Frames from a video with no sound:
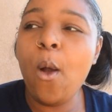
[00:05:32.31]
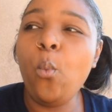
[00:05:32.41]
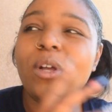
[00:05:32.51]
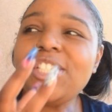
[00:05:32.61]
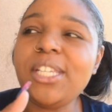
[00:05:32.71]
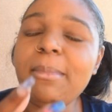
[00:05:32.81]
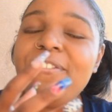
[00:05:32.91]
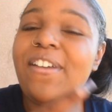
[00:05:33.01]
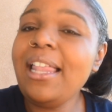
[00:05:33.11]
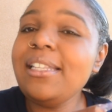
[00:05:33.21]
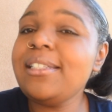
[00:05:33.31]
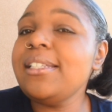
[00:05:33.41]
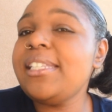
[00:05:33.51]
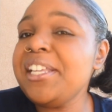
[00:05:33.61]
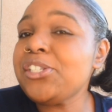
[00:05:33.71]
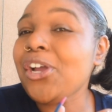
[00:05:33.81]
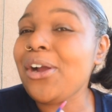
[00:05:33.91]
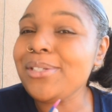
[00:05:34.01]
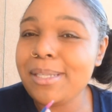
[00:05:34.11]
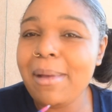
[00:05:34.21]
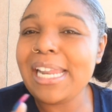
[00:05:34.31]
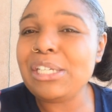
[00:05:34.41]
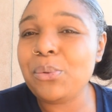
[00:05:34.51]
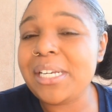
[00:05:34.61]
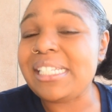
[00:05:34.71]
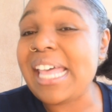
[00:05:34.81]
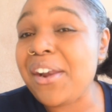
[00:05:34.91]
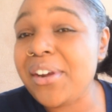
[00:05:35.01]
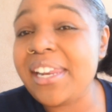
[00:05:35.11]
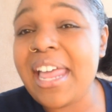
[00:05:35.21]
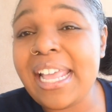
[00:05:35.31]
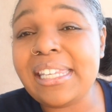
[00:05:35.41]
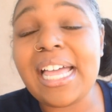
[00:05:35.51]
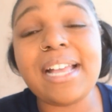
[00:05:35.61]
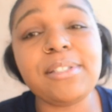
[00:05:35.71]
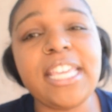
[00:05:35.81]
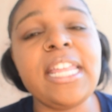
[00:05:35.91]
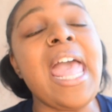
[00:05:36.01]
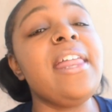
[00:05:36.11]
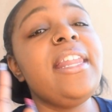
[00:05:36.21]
Was Jimmy Fallon's intent to hurt somebody doing a Saturday Night Live skit?